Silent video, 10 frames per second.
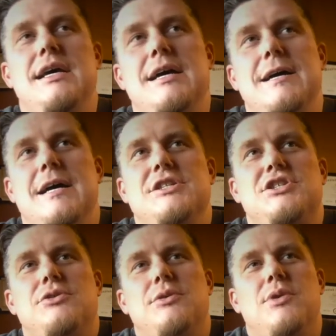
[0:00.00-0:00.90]
And
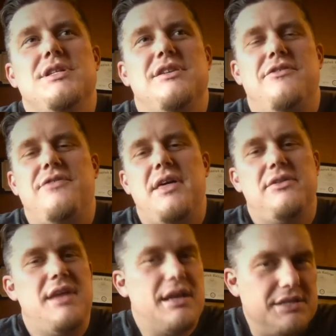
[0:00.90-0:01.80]
so it wasn't a faith
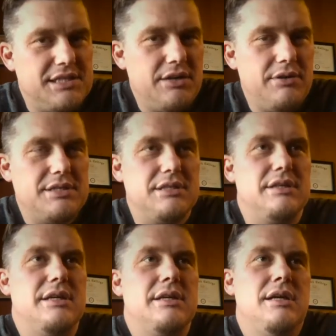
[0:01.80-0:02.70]
taken
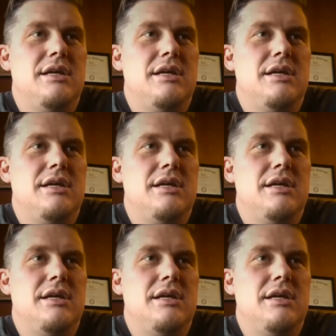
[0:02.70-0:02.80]
seriously.